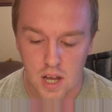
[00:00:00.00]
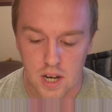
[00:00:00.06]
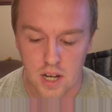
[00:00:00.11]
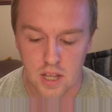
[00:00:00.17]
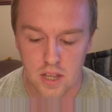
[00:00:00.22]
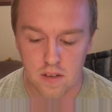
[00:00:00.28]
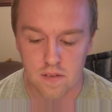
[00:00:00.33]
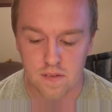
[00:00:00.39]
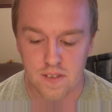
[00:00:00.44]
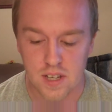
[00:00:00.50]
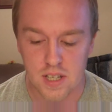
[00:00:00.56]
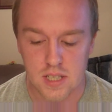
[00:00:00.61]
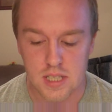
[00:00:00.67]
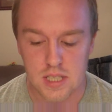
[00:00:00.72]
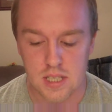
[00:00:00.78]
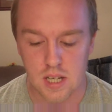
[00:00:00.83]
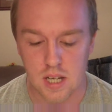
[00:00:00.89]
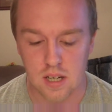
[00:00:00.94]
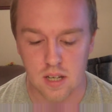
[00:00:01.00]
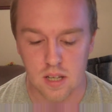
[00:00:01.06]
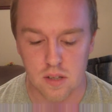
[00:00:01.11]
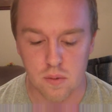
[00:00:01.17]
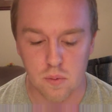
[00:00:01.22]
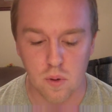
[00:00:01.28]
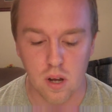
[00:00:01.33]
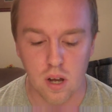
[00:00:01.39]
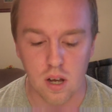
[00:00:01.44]
Another fist,
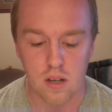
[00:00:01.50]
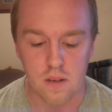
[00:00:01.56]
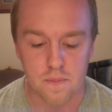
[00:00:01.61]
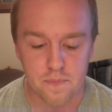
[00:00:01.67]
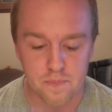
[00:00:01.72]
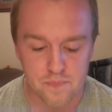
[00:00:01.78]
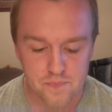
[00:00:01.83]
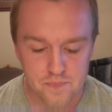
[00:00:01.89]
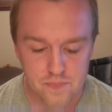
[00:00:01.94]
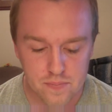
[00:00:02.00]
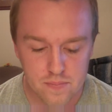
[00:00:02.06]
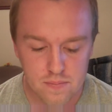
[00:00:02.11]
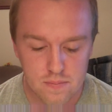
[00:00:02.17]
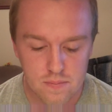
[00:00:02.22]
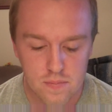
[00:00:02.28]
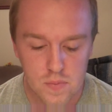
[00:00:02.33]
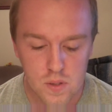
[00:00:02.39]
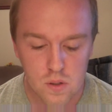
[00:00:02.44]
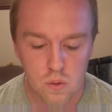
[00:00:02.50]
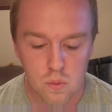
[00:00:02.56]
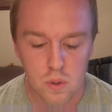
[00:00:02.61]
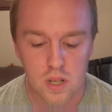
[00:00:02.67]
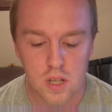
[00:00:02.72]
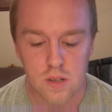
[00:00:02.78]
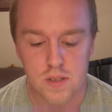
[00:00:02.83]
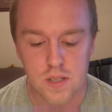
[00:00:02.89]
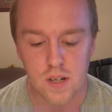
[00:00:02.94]
another wall.
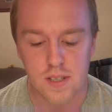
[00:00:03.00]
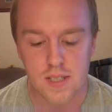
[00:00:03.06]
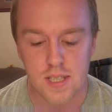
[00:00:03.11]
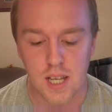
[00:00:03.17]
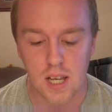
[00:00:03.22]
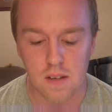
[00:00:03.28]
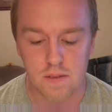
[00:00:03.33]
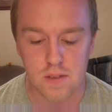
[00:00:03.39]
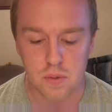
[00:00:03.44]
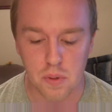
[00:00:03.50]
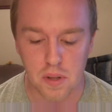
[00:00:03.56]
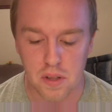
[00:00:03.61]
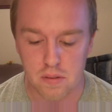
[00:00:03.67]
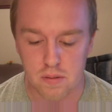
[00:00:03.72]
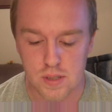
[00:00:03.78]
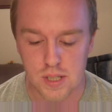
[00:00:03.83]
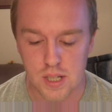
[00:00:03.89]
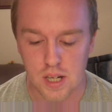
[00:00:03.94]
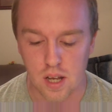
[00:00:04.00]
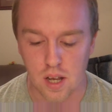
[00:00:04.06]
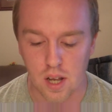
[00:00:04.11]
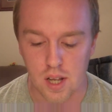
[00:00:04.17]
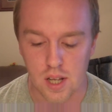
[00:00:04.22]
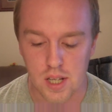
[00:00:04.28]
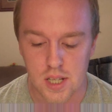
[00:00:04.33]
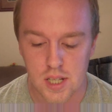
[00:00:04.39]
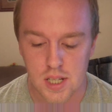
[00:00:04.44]
We lose ourselves, we lose it
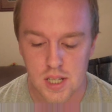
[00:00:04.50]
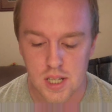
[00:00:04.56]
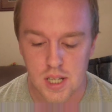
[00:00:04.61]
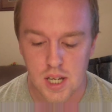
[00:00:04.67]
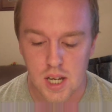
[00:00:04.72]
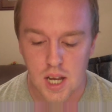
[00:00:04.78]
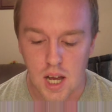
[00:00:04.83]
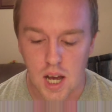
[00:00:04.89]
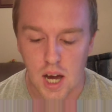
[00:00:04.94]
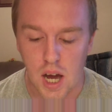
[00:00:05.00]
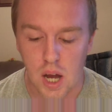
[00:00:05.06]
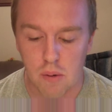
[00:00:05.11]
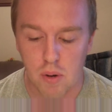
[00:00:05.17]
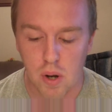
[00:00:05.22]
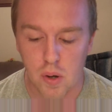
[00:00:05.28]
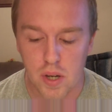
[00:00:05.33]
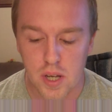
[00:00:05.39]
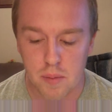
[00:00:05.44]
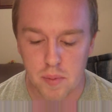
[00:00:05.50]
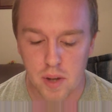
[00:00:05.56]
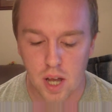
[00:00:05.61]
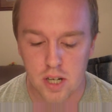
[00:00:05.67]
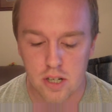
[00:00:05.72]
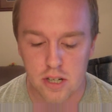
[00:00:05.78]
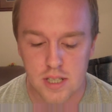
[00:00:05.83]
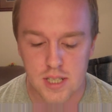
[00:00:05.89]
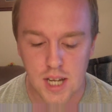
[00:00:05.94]
all. I wrote him a
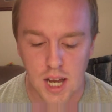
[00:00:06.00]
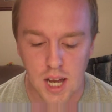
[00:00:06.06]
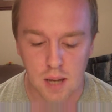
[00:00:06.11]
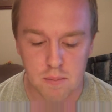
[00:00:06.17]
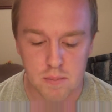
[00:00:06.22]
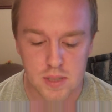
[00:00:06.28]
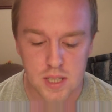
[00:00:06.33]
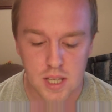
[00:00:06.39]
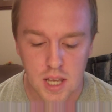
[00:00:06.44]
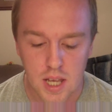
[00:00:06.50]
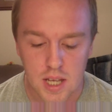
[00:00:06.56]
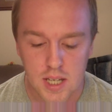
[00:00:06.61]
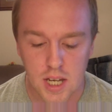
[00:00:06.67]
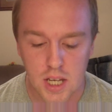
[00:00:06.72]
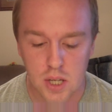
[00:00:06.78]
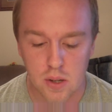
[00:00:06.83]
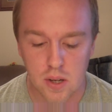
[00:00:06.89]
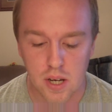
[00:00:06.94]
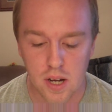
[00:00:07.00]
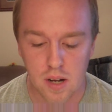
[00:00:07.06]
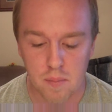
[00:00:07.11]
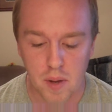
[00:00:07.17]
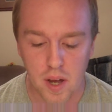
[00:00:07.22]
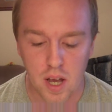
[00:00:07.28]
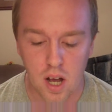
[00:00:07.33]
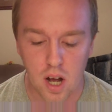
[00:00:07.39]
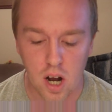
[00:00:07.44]
hundred times. Can you hear
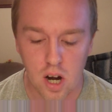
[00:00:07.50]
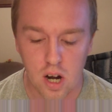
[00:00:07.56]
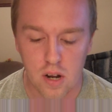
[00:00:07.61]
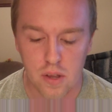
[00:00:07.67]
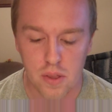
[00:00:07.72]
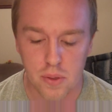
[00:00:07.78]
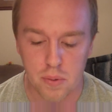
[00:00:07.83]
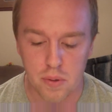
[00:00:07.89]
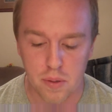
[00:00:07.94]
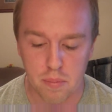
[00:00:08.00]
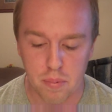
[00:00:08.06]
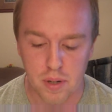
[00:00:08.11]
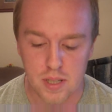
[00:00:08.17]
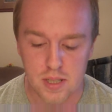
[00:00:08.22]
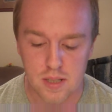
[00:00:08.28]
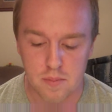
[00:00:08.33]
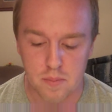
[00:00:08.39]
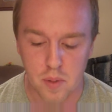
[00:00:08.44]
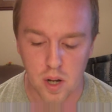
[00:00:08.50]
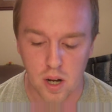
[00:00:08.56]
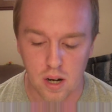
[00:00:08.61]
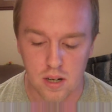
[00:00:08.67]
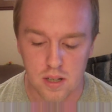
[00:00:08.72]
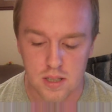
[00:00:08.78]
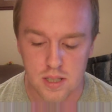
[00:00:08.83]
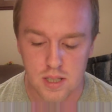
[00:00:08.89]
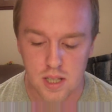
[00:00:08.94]
my heart through the prison
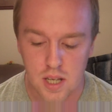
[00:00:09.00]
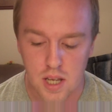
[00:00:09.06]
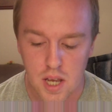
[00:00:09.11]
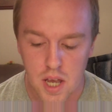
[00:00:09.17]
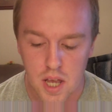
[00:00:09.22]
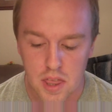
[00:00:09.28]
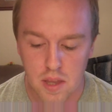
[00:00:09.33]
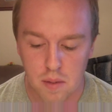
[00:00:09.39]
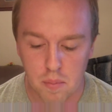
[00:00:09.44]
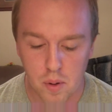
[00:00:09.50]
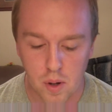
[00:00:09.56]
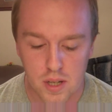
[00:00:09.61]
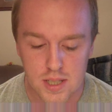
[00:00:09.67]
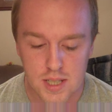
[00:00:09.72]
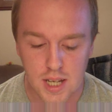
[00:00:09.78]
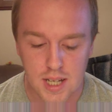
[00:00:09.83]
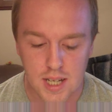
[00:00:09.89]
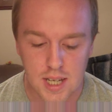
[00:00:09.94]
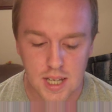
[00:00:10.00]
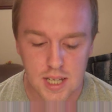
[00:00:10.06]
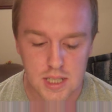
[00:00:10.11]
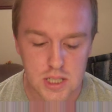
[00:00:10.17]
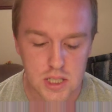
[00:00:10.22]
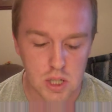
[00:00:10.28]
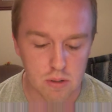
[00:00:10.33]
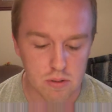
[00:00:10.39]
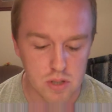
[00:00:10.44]
bars? The boys I
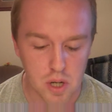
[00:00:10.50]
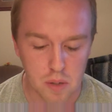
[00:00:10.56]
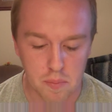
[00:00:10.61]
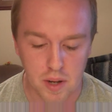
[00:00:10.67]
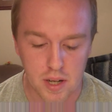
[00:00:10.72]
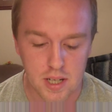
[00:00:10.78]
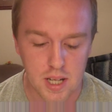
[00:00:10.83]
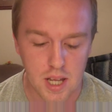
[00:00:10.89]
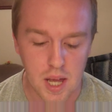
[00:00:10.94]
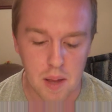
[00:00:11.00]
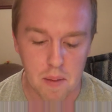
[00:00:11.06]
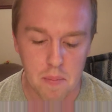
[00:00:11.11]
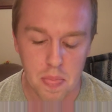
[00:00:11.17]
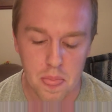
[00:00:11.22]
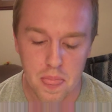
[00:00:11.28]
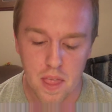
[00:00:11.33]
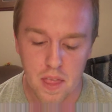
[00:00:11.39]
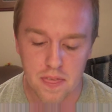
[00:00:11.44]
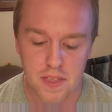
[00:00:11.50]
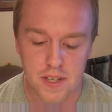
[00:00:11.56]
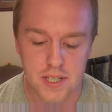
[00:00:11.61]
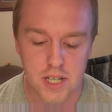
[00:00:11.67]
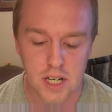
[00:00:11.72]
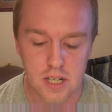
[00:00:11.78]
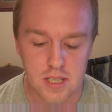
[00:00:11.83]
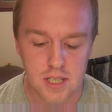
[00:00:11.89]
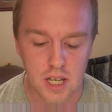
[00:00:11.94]
kiss don't know my name. The
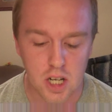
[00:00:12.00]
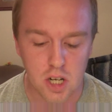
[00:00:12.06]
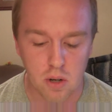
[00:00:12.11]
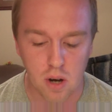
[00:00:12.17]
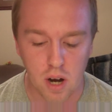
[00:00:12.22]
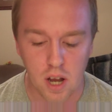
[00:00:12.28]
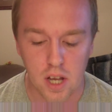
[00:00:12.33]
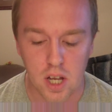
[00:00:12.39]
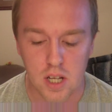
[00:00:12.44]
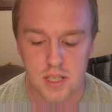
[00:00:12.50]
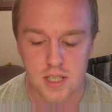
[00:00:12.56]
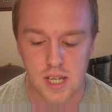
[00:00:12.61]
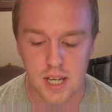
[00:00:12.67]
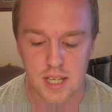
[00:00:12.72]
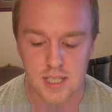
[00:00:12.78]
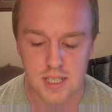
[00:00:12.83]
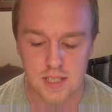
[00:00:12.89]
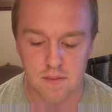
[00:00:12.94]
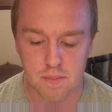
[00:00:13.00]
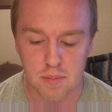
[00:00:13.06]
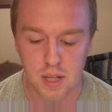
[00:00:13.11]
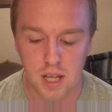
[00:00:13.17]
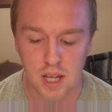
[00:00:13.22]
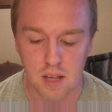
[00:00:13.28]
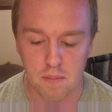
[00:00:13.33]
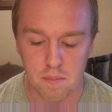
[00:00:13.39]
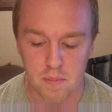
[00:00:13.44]
tears I cry all taste of
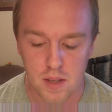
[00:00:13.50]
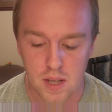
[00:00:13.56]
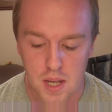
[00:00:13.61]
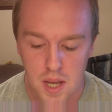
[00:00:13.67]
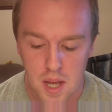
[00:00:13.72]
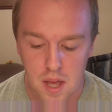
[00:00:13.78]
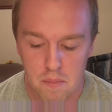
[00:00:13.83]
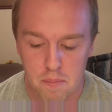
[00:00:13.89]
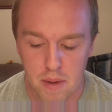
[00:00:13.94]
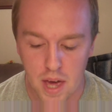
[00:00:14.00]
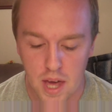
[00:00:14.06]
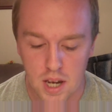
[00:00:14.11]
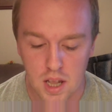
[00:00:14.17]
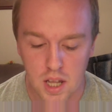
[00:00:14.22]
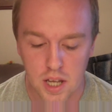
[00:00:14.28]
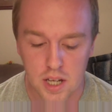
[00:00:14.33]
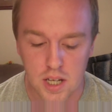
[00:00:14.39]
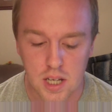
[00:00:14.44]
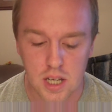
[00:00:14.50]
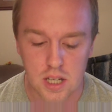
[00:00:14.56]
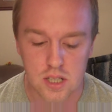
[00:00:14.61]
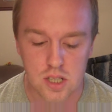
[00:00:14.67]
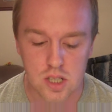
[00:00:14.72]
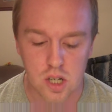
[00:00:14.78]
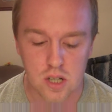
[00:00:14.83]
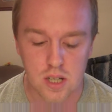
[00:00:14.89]
blame. Bad luck and